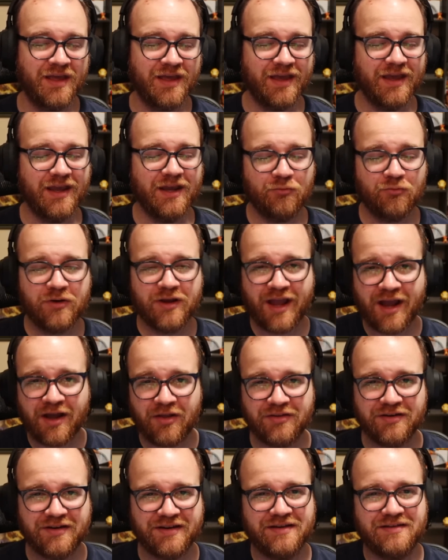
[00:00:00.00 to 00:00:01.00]
in
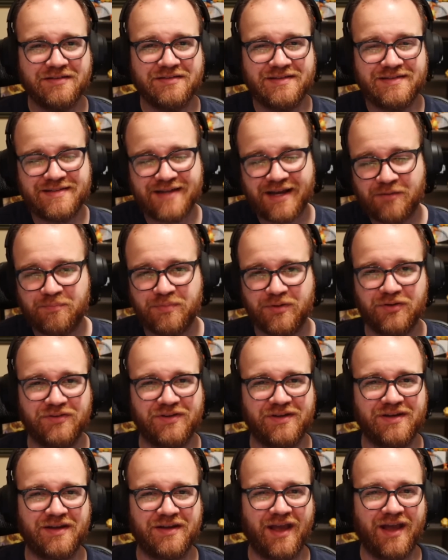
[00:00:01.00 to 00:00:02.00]
reality, deck
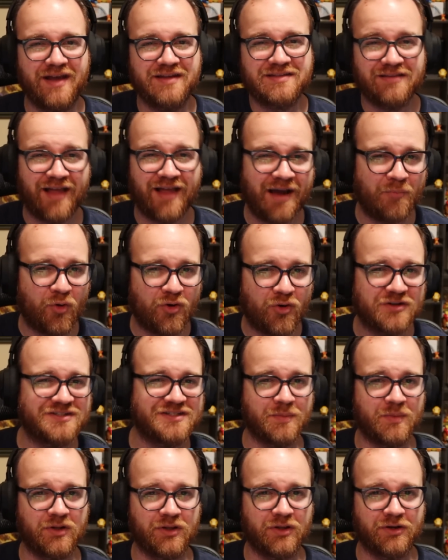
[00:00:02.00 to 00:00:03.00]
building is a lot more
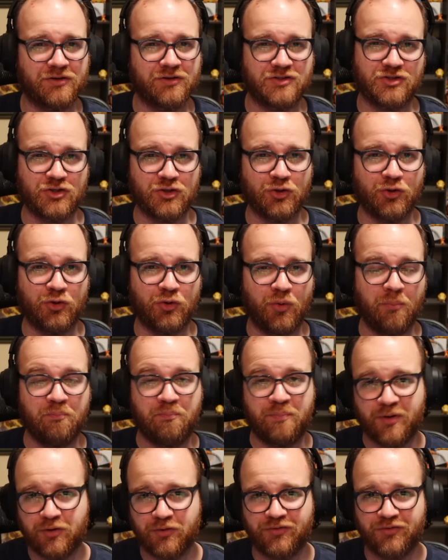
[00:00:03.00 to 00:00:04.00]
similar to
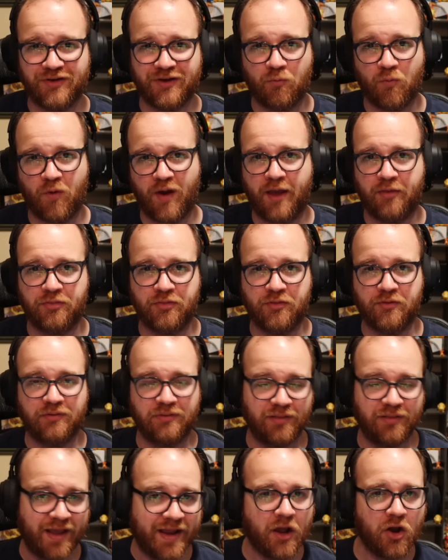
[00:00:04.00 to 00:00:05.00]
building with
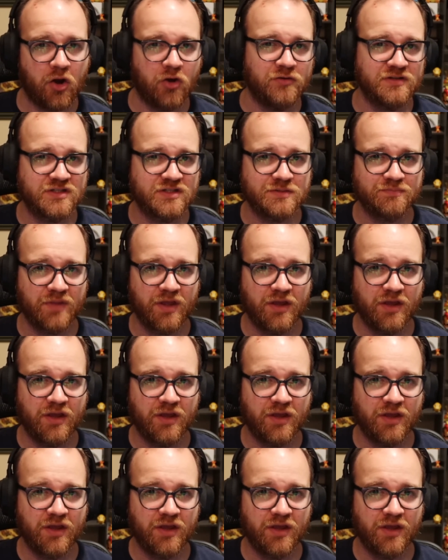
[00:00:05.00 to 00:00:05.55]
Legos.